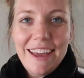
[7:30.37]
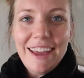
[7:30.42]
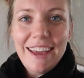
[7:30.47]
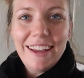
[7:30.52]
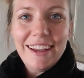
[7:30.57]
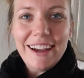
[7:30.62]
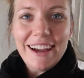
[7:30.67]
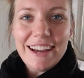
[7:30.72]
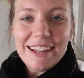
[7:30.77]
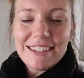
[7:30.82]

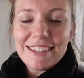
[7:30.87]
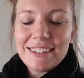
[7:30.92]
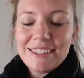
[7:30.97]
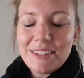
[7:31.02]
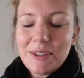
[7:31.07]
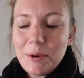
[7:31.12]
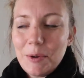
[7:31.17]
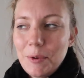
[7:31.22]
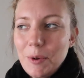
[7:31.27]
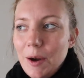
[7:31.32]
Hey guys,
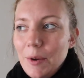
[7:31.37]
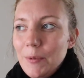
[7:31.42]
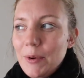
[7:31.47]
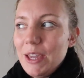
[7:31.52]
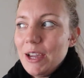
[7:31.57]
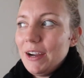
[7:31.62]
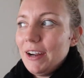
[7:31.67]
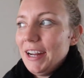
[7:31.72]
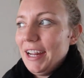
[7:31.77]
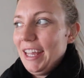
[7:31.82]
so
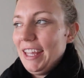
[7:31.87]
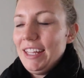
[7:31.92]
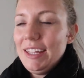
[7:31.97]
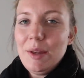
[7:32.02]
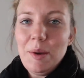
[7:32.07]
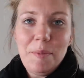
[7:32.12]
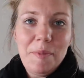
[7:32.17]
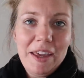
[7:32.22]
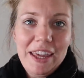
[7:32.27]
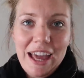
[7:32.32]
we are in
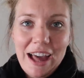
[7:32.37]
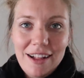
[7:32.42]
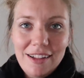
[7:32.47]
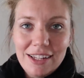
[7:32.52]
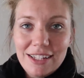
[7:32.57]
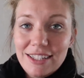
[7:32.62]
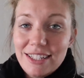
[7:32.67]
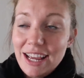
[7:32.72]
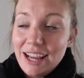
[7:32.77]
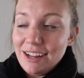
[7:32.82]

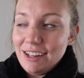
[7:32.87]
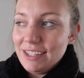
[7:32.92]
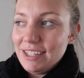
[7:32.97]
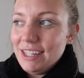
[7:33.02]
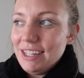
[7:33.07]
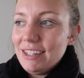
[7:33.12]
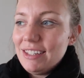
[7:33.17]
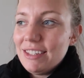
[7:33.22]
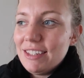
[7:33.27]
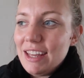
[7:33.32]
McAllen,
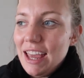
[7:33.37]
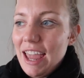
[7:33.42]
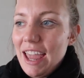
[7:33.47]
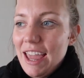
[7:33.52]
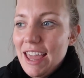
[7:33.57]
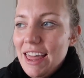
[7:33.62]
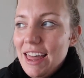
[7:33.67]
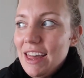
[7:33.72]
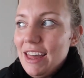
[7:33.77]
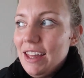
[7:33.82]
Texas,
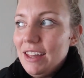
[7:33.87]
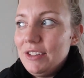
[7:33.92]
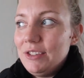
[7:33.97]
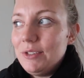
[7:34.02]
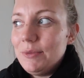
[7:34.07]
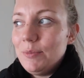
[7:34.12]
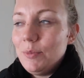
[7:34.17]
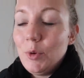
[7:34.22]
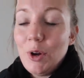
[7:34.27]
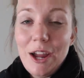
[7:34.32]

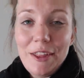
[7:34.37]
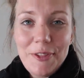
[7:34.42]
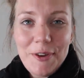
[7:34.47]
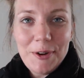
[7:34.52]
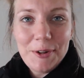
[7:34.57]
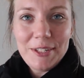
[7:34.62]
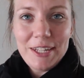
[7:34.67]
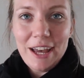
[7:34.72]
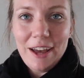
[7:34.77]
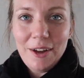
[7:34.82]
and we're at the
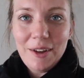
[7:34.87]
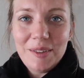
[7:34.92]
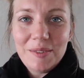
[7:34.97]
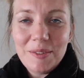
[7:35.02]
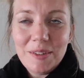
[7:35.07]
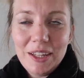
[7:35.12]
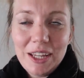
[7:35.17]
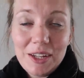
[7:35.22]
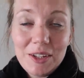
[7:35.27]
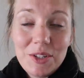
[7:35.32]
hotel
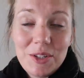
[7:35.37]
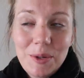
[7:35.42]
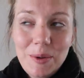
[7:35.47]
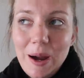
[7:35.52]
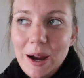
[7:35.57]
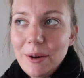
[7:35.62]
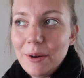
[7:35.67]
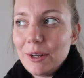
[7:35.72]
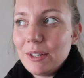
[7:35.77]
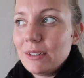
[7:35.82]
for like
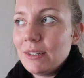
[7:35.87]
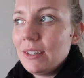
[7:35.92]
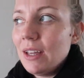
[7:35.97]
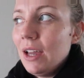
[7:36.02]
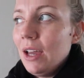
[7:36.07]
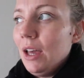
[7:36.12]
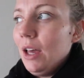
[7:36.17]
2 hours